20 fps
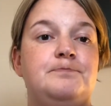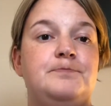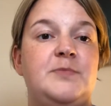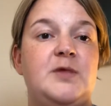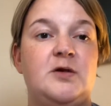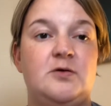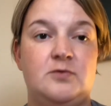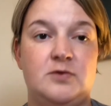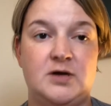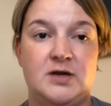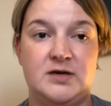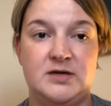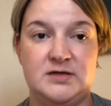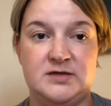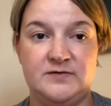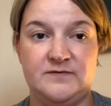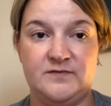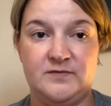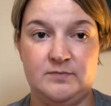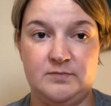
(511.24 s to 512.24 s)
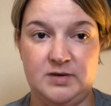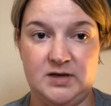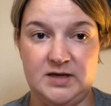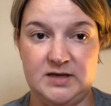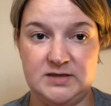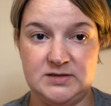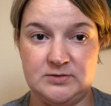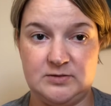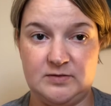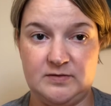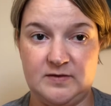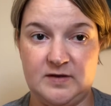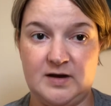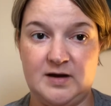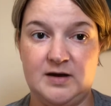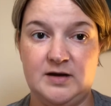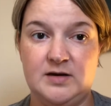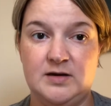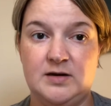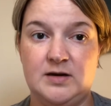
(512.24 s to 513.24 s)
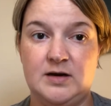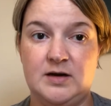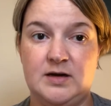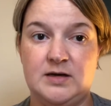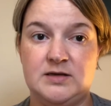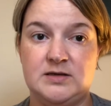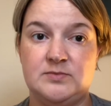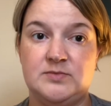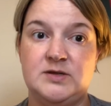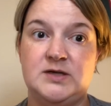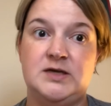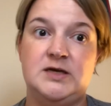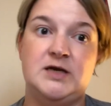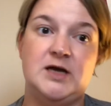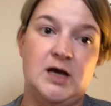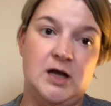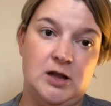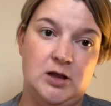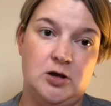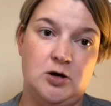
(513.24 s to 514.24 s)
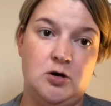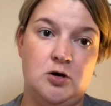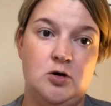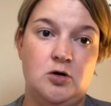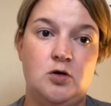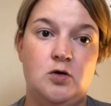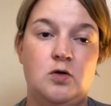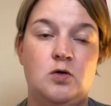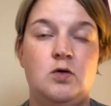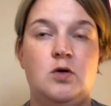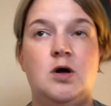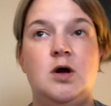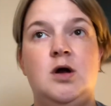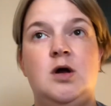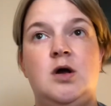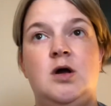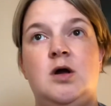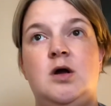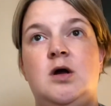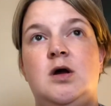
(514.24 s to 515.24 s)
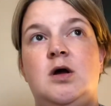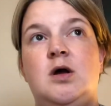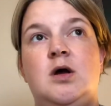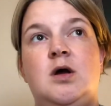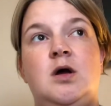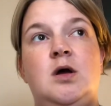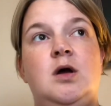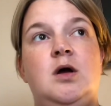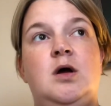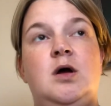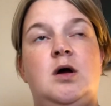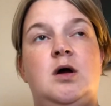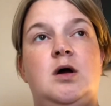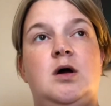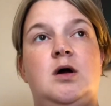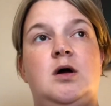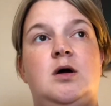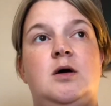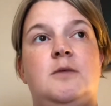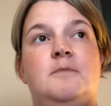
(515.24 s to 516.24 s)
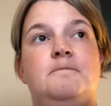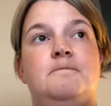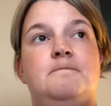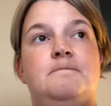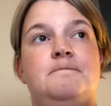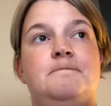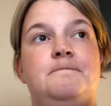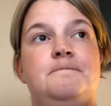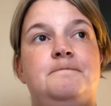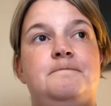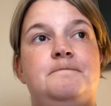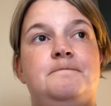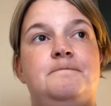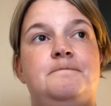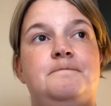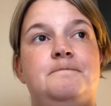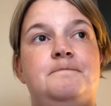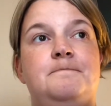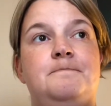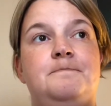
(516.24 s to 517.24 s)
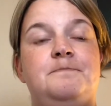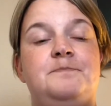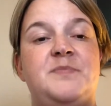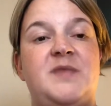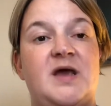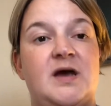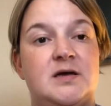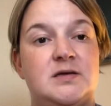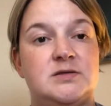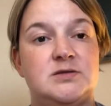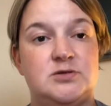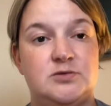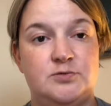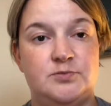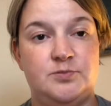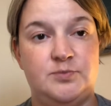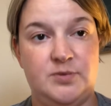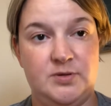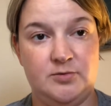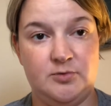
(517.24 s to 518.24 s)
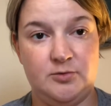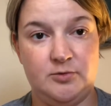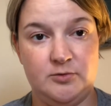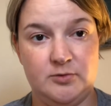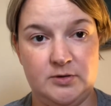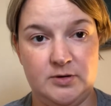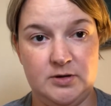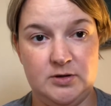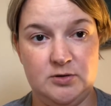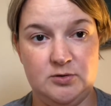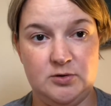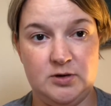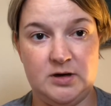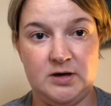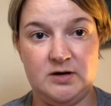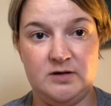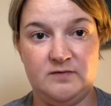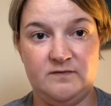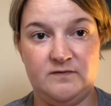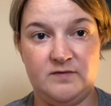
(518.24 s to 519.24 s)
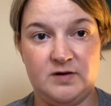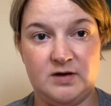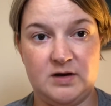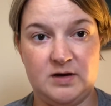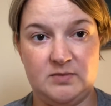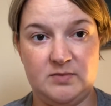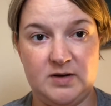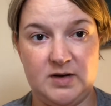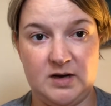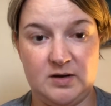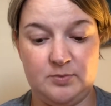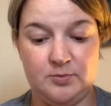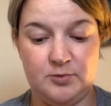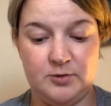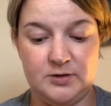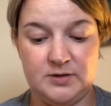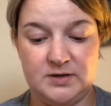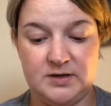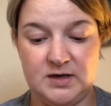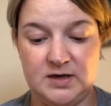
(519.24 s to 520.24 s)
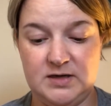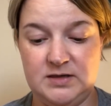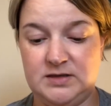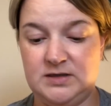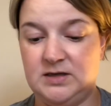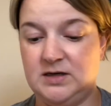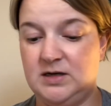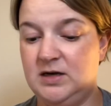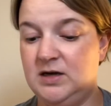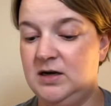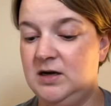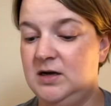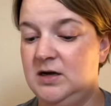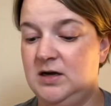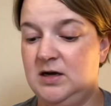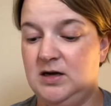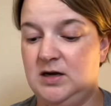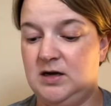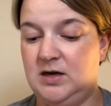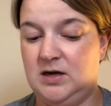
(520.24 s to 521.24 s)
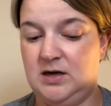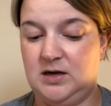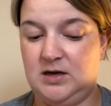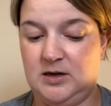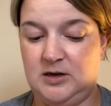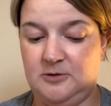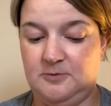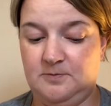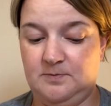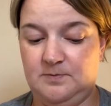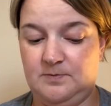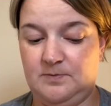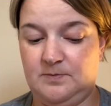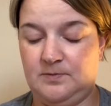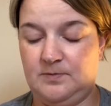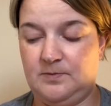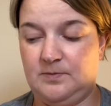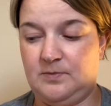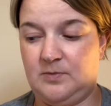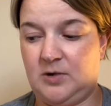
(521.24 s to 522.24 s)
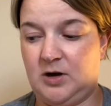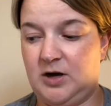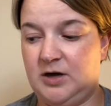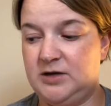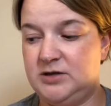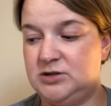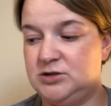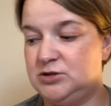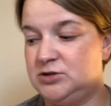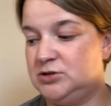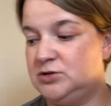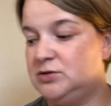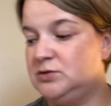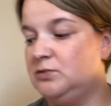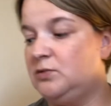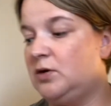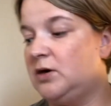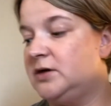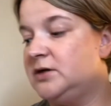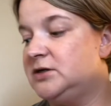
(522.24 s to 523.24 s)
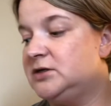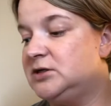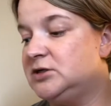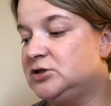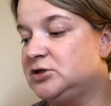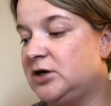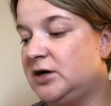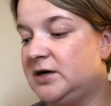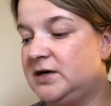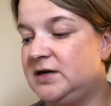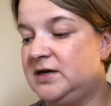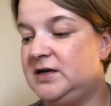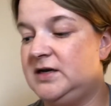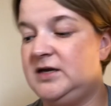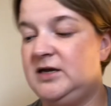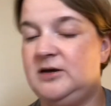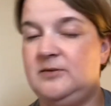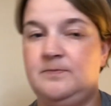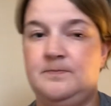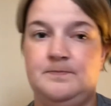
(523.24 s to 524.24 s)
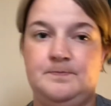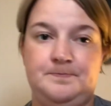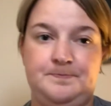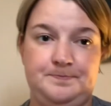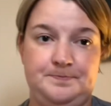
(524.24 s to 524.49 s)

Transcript: you know, kind of different plays on that, like something yellow. Yeah, so people were really creative when coming up with an idea. I wanted to try to keep